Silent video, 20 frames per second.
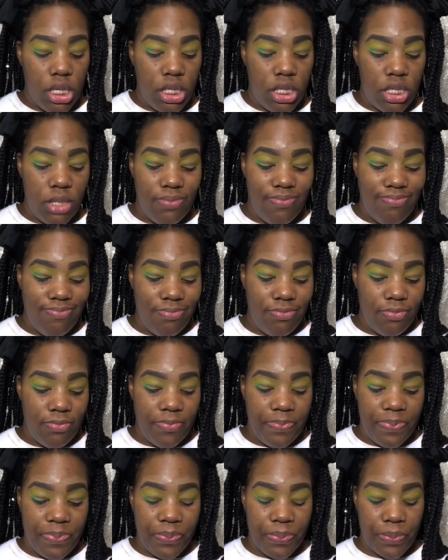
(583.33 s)

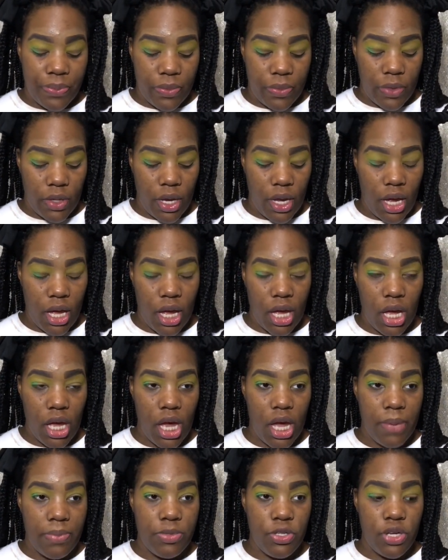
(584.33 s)

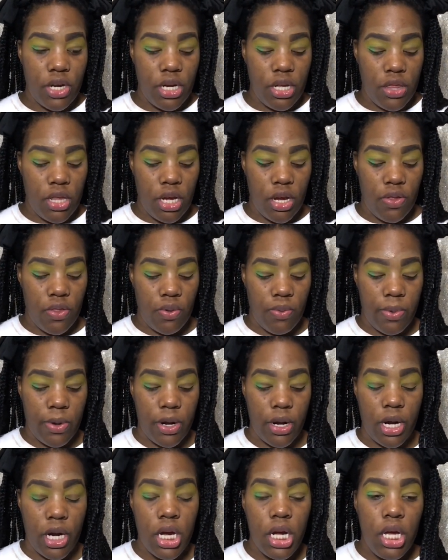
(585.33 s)
I'm trying to think of the
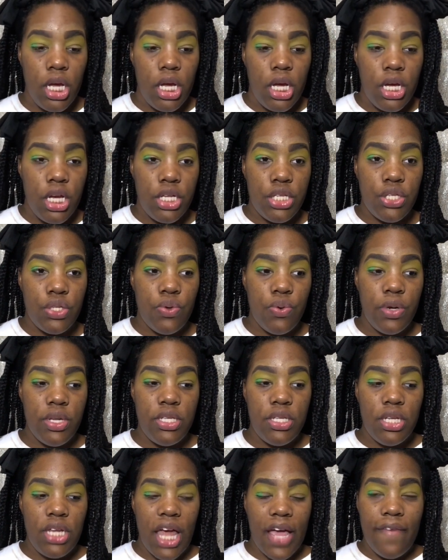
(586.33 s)
word. It's going
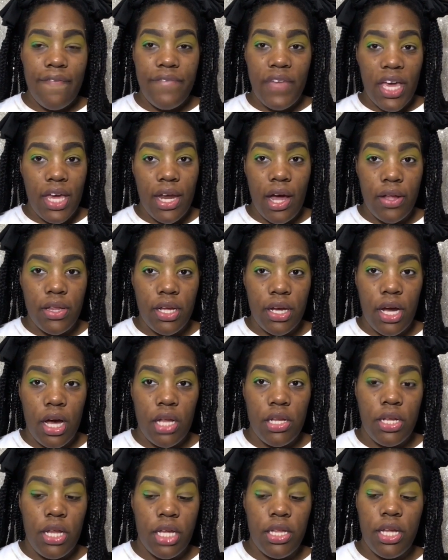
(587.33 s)
to like fade out the
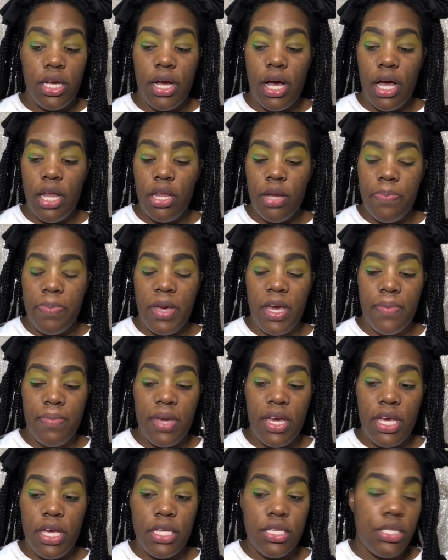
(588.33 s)
color. Like the color
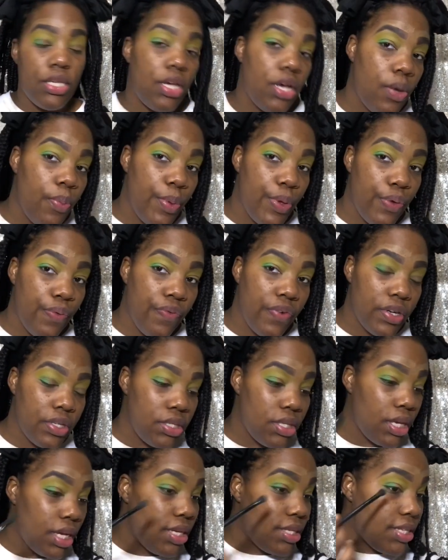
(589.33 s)
pigment is good when you
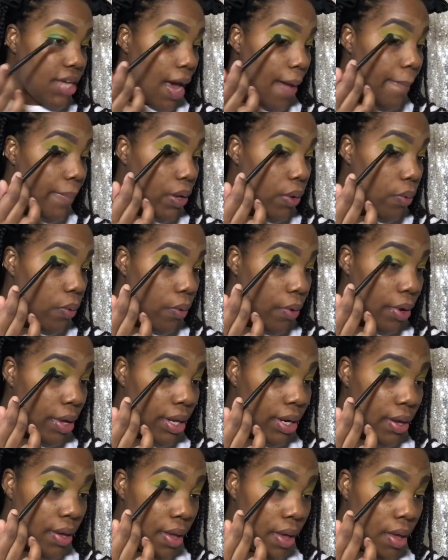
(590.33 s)
first like tap it
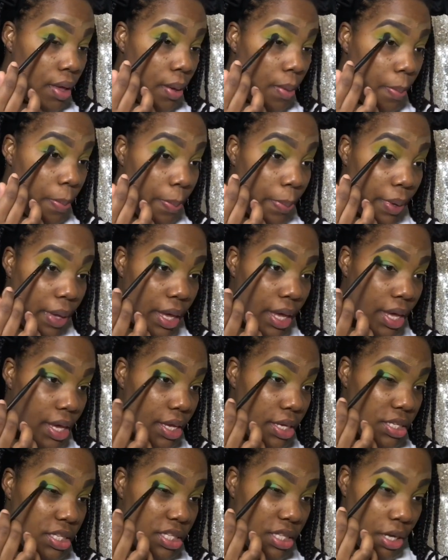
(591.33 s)
on, but
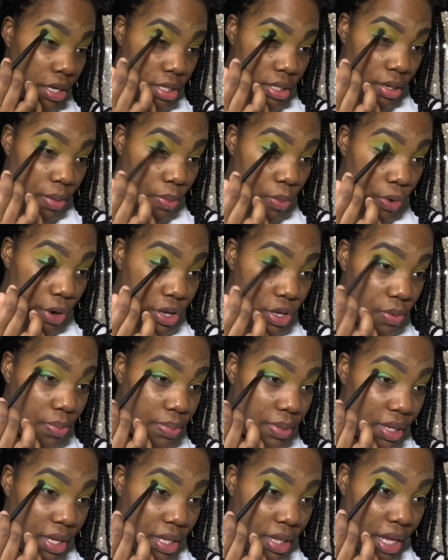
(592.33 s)
the more you
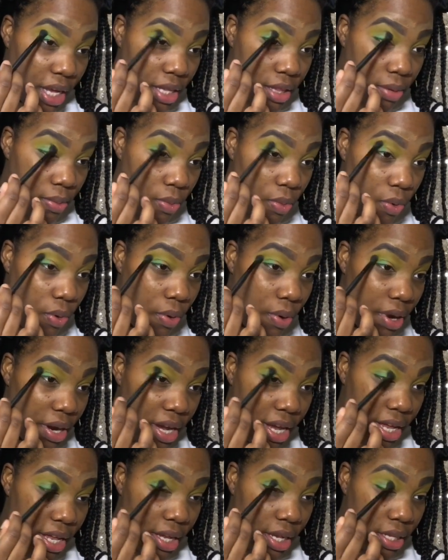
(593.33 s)
blend, like the more
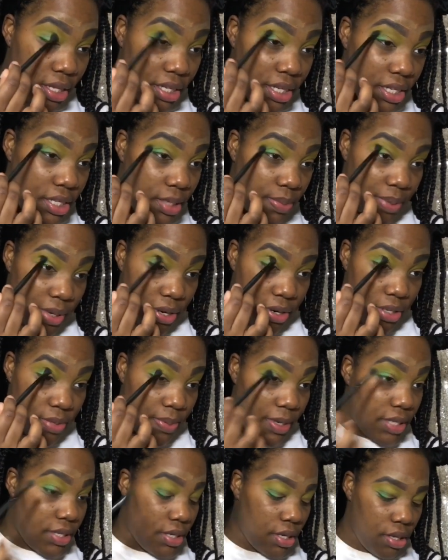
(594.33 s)
it disappears
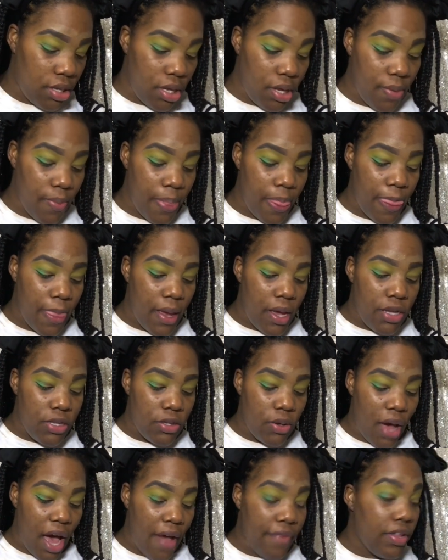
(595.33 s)
basically.
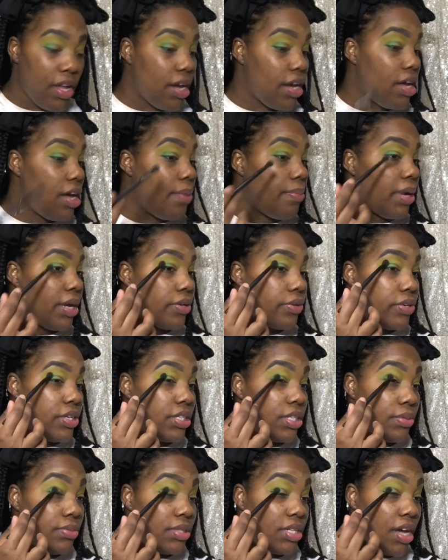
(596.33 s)
So after I cut my
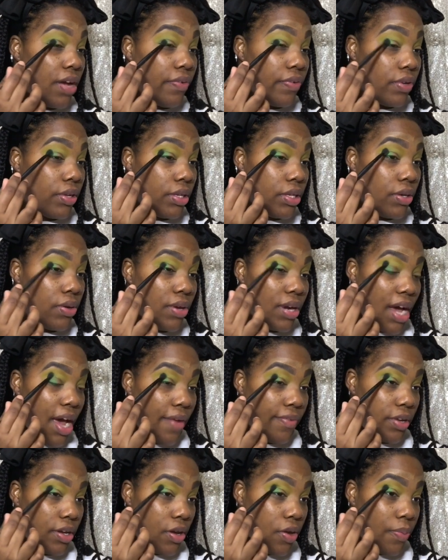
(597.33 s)
crease, I'm definitely going to
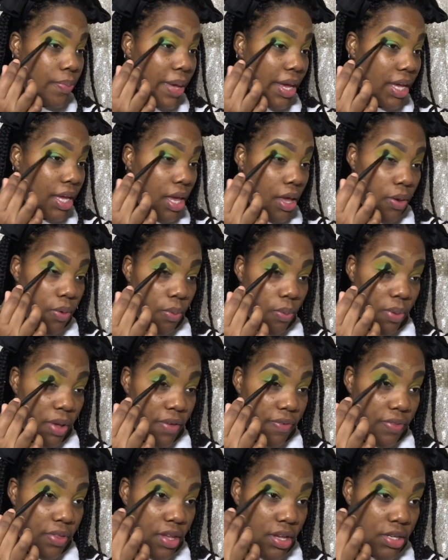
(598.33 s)
have to go back in
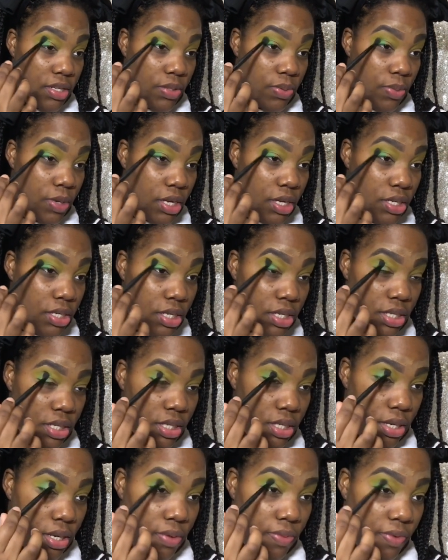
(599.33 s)
with this one just
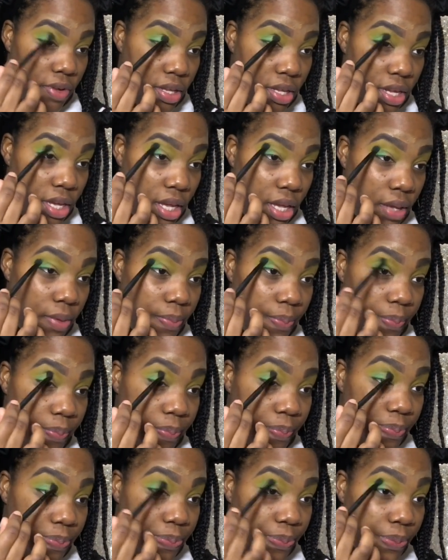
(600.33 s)
to really
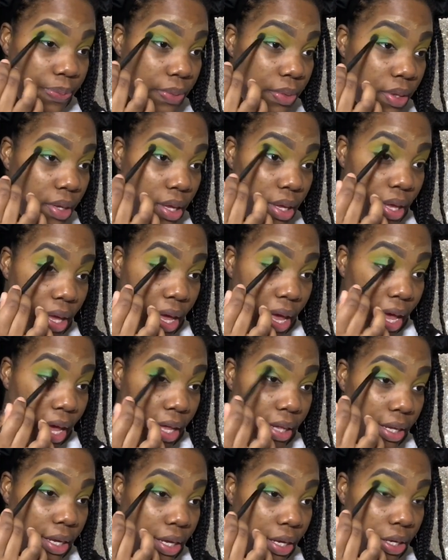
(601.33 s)

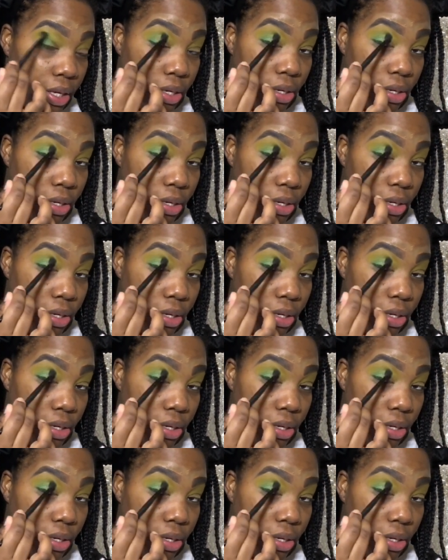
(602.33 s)
add that color